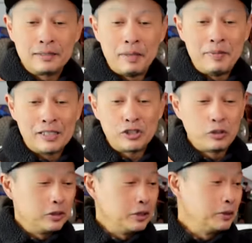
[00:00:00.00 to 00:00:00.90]
Maybe I'll
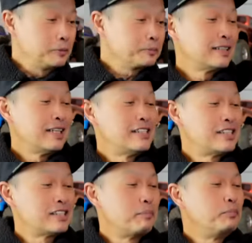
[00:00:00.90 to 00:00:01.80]
show it to you. It's
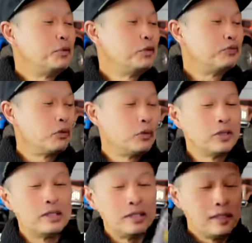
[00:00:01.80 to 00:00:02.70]
just a
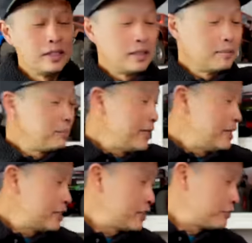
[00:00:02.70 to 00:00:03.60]
beautiful
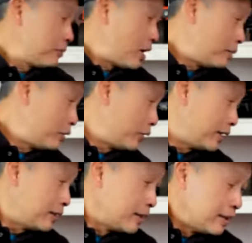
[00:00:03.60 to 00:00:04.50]
piece from Hobbywing.